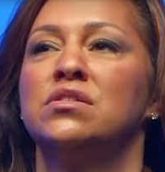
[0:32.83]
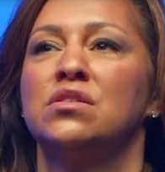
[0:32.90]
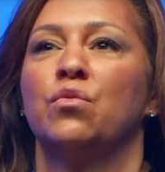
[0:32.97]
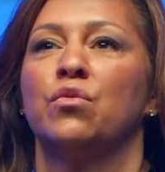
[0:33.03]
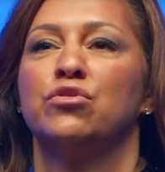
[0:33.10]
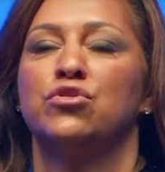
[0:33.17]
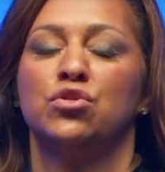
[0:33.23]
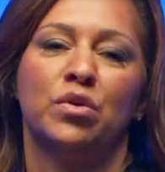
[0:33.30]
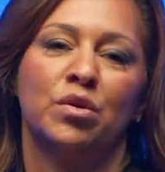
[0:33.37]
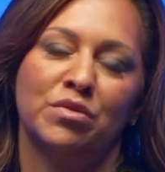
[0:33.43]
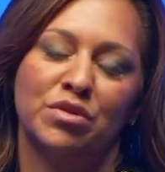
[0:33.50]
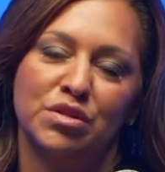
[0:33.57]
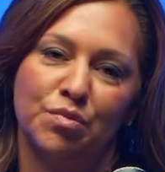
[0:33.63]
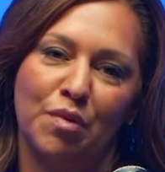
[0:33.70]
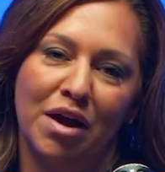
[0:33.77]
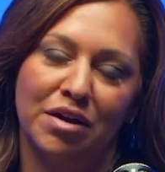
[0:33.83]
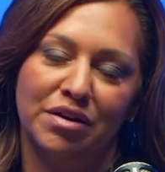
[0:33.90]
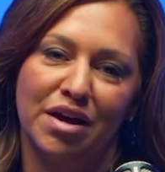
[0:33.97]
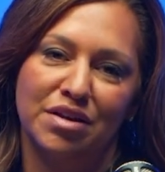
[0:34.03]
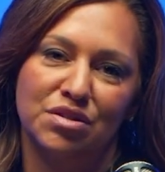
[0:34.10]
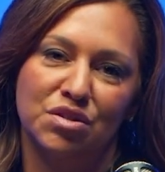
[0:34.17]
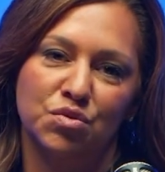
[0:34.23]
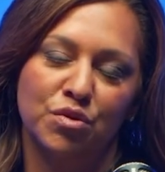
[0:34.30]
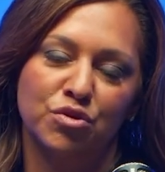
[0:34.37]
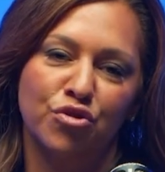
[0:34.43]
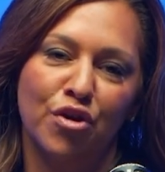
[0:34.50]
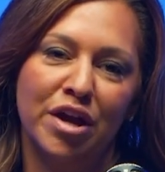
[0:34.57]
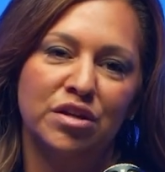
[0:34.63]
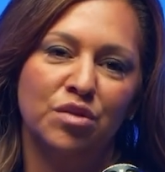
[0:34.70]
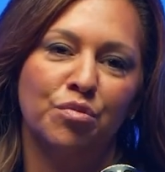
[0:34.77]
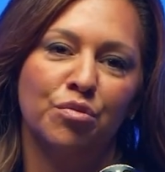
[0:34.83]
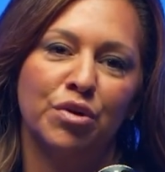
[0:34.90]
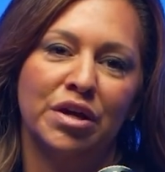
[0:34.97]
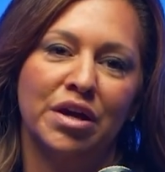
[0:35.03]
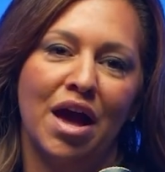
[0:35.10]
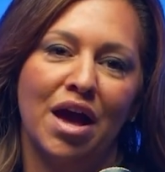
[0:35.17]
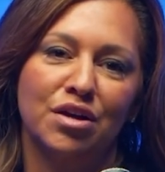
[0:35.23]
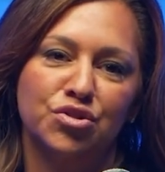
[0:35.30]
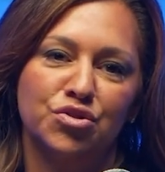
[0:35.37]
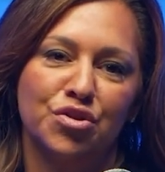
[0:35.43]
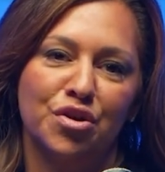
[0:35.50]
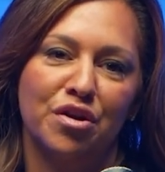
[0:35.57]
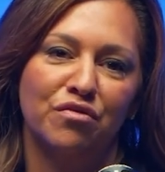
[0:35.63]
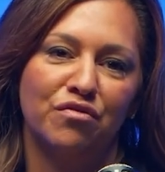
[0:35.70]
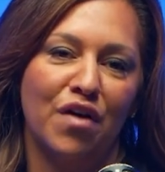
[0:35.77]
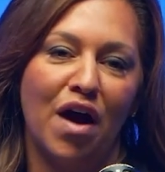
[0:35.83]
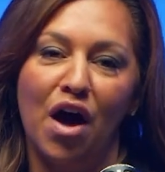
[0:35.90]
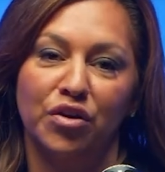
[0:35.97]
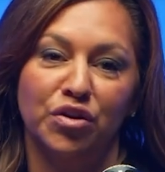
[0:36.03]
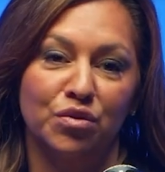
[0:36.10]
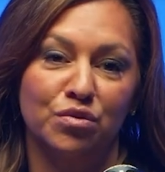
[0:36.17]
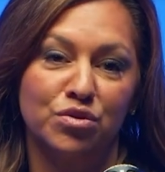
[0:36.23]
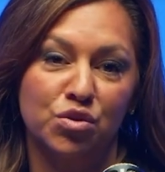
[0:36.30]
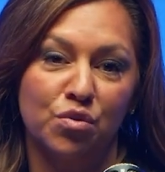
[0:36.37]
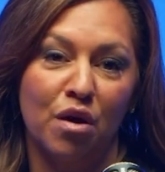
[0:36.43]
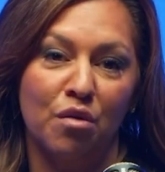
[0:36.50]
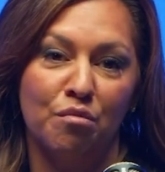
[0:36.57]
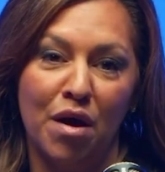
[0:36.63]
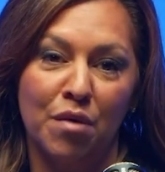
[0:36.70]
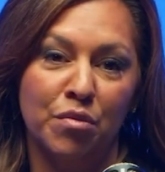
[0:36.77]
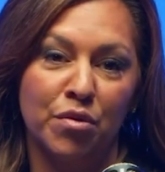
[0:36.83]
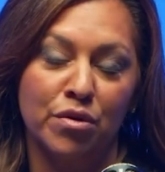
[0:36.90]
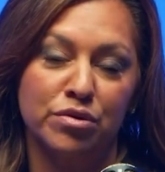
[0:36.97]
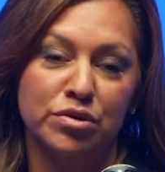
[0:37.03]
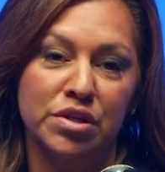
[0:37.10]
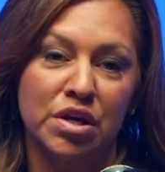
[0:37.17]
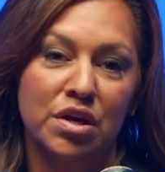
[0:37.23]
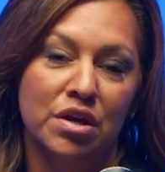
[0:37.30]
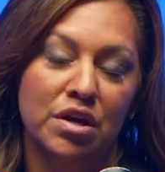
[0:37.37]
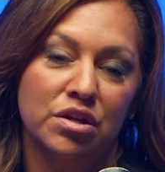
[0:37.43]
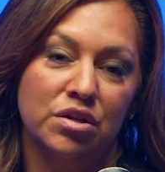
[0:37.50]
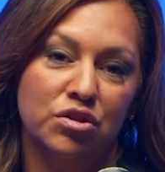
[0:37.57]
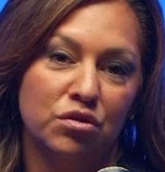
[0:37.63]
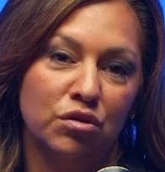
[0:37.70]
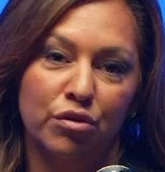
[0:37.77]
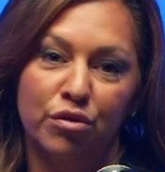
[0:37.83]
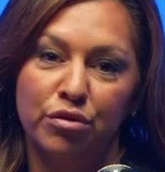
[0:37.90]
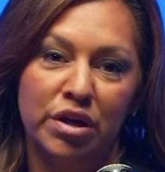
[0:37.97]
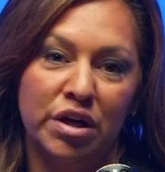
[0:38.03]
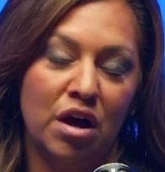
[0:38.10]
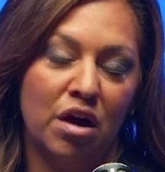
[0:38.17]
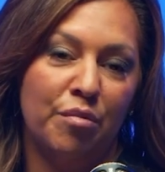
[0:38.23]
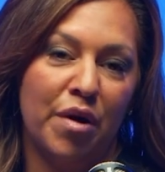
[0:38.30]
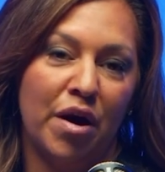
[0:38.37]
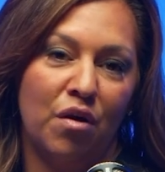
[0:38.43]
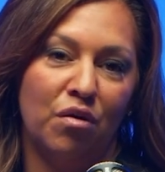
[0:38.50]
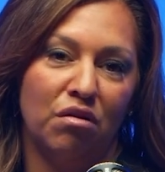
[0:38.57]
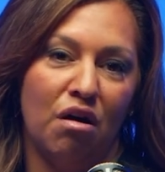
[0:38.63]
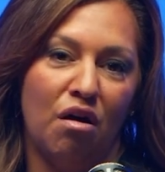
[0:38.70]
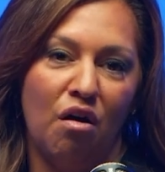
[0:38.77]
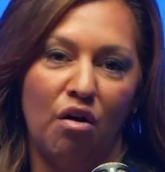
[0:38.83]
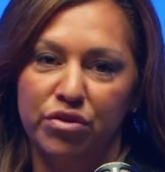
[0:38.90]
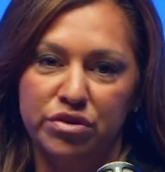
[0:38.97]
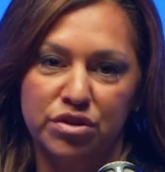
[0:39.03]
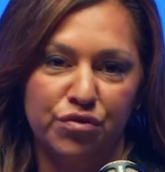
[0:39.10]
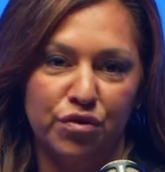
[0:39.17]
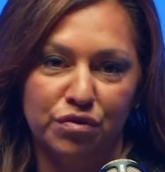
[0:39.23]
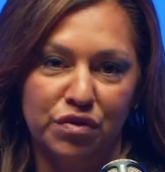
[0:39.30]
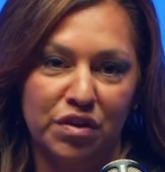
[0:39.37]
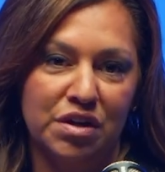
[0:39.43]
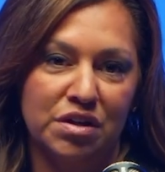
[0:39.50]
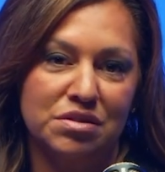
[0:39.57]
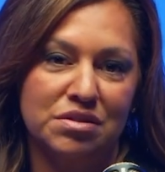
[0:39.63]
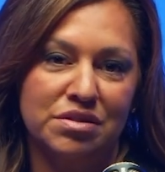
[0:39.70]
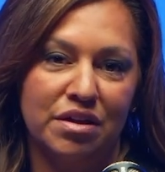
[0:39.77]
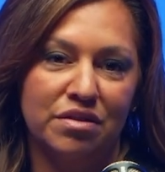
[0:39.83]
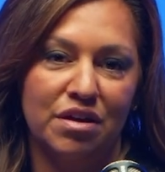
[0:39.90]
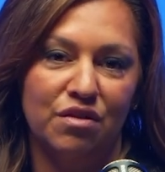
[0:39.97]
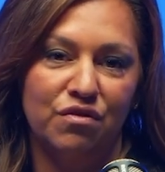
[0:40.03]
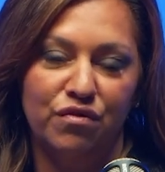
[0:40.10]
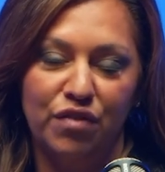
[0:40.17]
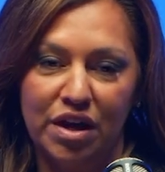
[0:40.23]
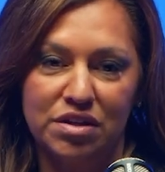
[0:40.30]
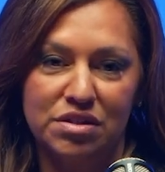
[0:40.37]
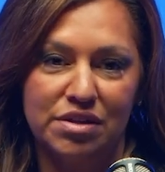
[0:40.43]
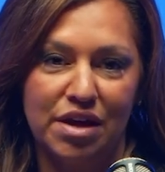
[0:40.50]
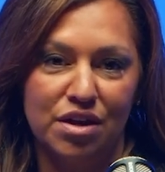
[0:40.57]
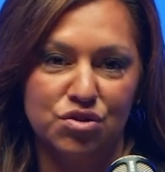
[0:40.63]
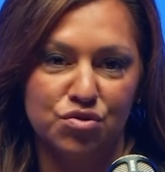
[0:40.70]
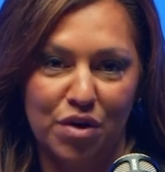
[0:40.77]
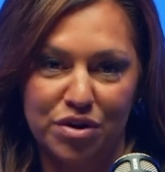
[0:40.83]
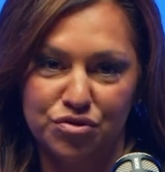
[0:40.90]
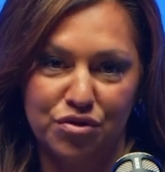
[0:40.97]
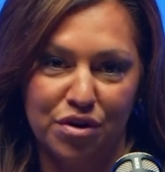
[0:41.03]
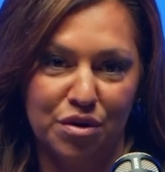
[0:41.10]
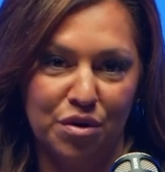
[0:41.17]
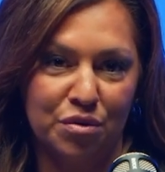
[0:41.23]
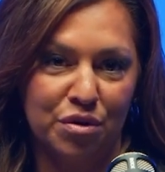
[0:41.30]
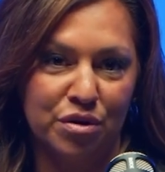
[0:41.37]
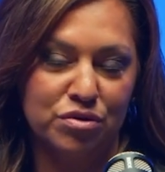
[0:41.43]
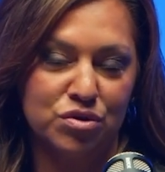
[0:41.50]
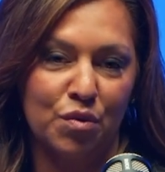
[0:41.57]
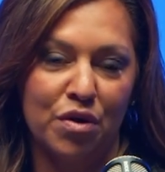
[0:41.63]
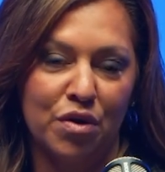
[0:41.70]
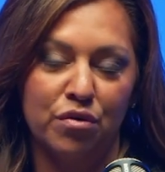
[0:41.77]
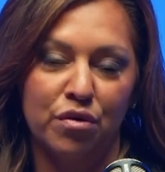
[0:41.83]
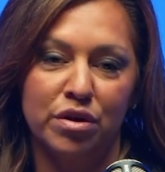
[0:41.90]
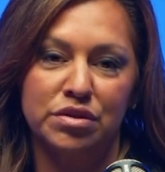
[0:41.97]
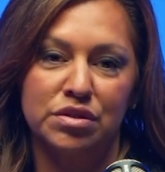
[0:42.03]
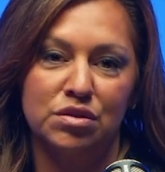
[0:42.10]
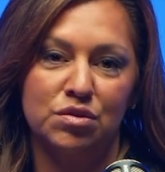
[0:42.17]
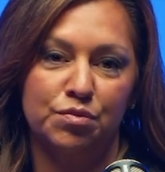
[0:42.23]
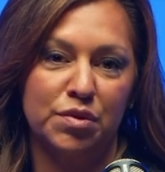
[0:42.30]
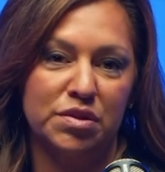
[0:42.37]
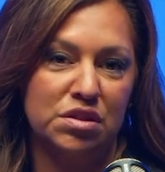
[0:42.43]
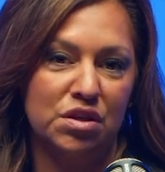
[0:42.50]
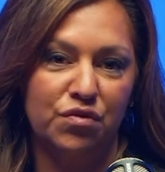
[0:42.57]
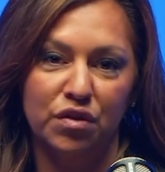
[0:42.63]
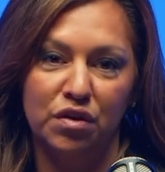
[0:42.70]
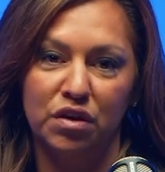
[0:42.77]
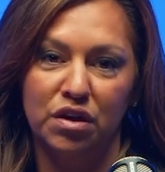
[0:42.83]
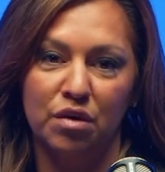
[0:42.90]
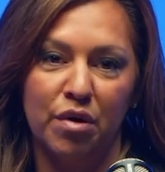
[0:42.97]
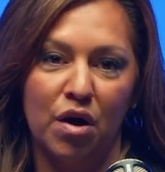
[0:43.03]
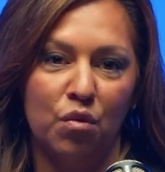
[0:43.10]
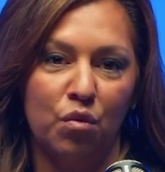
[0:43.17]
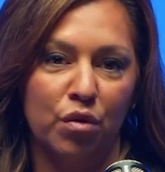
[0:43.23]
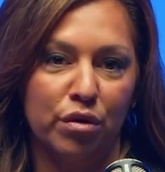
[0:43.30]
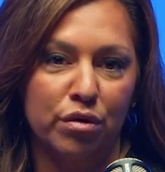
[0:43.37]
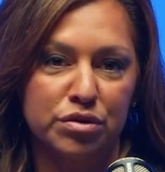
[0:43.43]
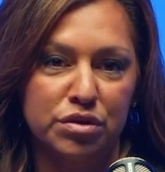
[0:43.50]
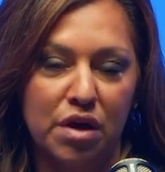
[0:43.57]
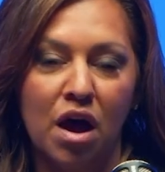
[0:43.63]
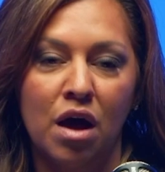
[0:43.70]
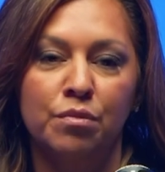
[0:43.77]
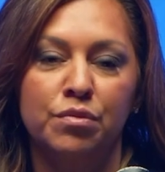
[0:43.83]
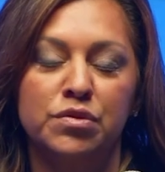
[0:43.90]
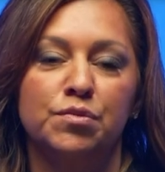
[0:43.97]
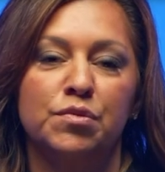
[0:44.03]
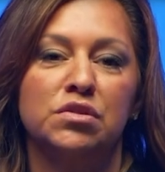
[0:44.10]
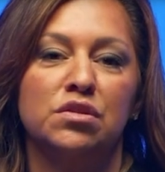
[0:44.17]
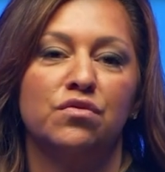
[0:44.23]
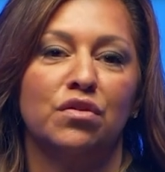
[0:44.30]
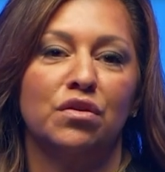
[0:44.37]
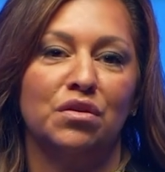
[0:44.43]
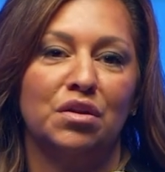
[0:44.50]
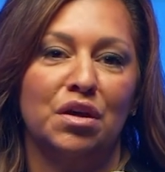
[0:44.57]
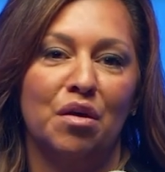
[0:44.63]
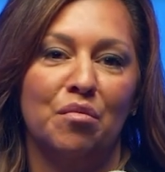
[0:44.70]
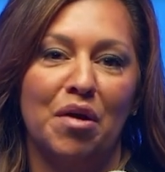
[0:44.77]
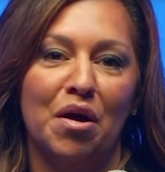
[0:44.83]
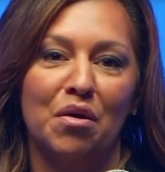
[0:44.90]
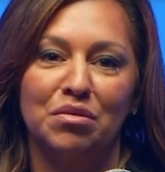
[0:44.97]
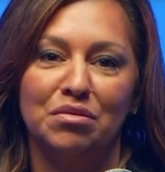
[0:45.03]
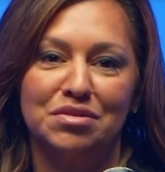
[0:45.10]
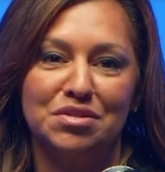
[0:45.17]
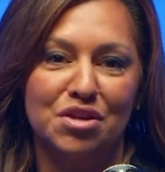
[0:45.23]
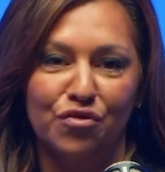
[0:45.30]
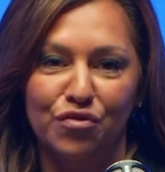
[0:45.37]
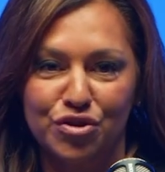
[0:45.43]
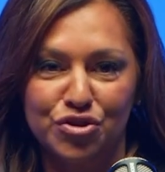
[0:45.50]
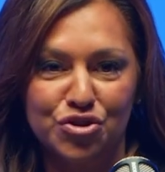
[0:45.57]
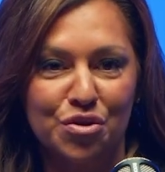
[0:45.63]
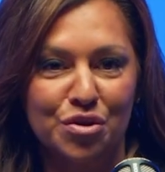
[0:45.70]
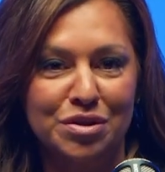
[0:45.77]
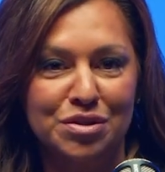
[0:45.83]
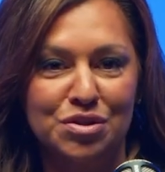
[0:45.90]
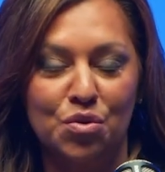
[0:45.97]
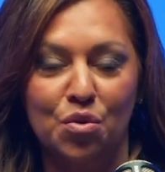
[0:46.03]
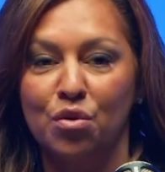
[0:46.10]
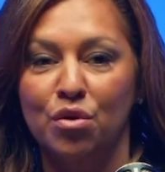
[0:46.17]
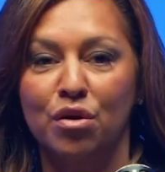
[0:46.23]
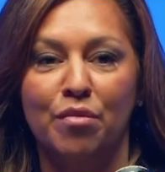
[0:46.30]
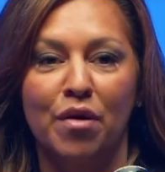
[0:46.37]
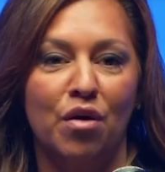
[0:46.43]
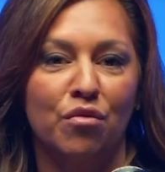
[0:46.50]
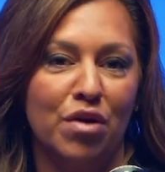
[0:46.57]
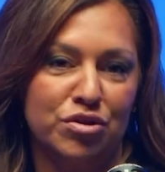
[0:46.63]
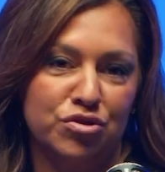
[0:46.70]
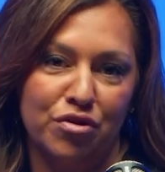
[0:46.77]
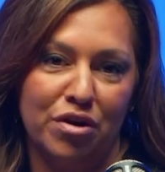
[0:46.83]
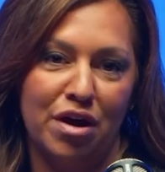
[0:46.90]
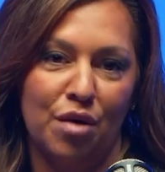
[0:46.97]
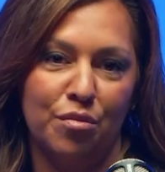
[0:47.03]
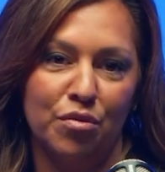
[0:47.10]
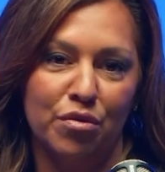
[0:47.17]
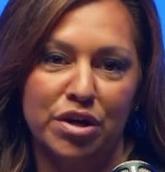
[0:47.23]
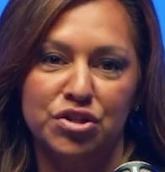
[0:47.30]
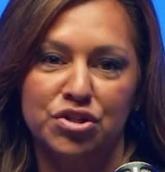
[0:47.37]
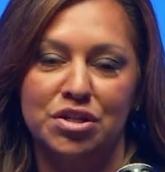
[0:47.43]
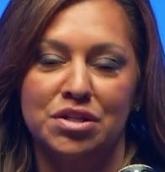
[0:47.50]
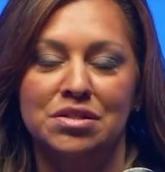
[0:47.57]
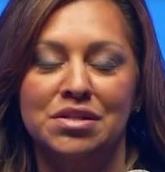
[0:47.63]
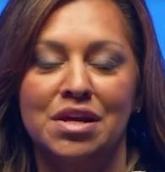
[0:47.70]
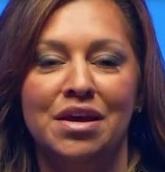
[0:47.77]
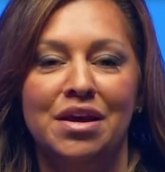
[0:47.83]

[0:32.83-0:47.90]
that we're doing with this podcast is we're trying to bring extra value to our members, learning about all the different things that they face as restaurant owners, whether it's specifically about workers' comp, specifically about self-insurance, or about restaurant operations.